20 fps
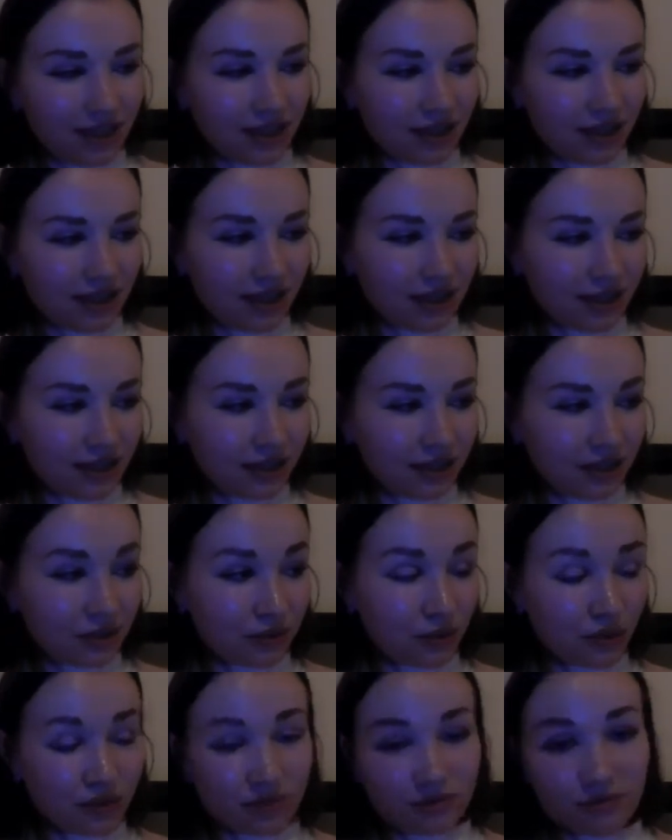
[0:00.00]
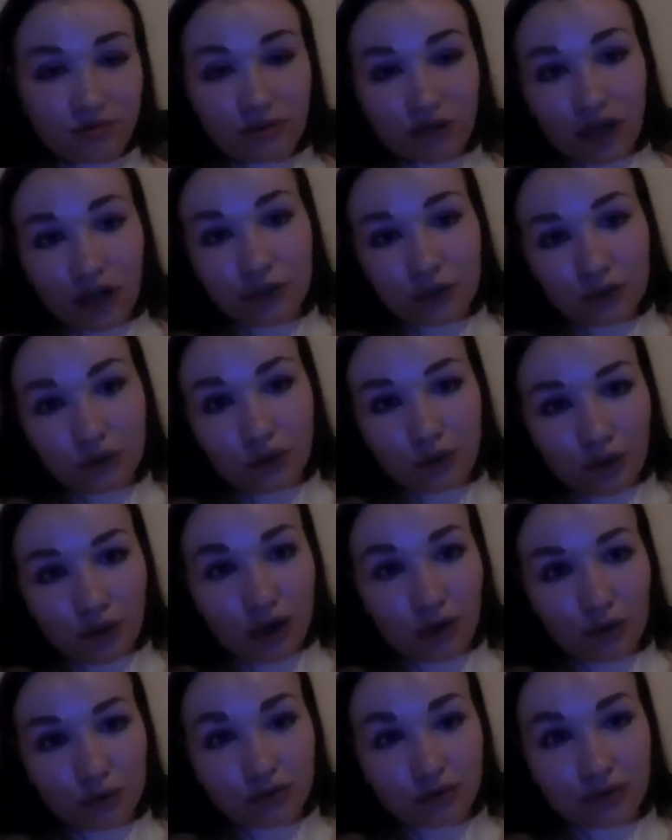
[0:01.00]
What I know
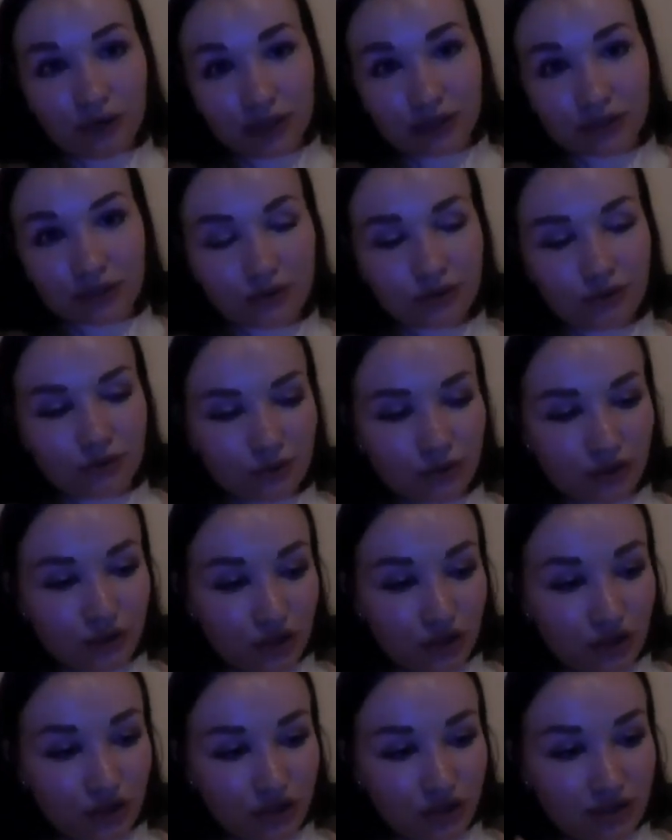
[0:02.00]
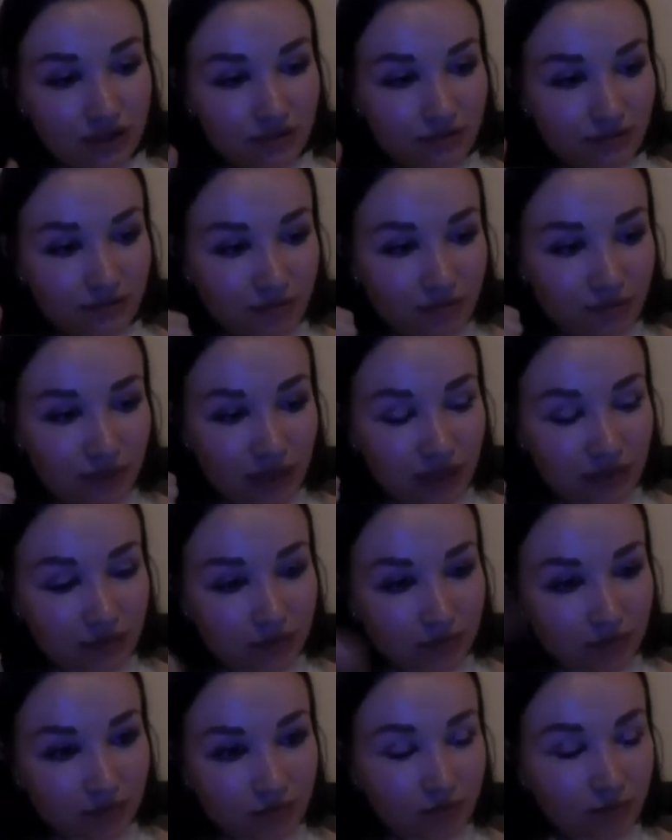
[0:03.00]
I would like to do is just
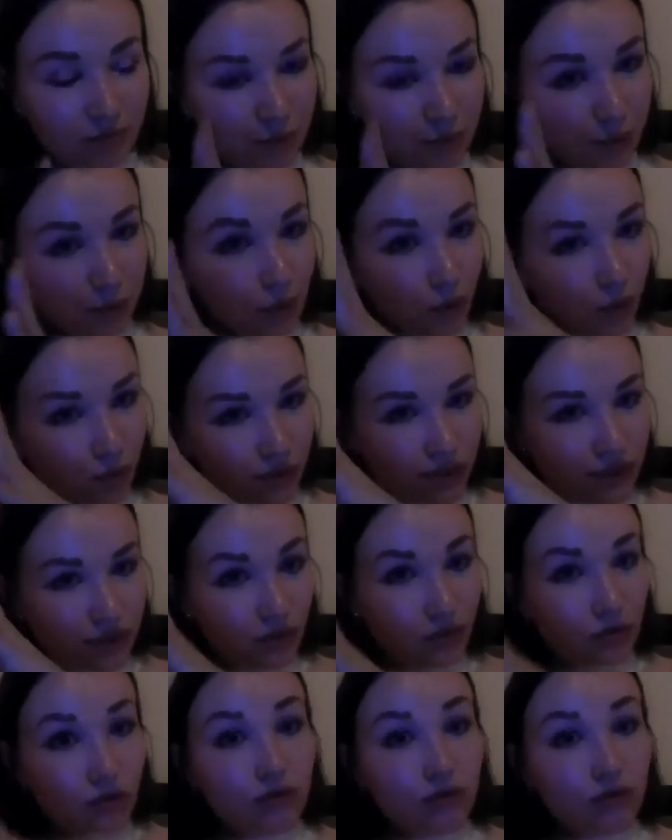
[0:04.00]
being promoted.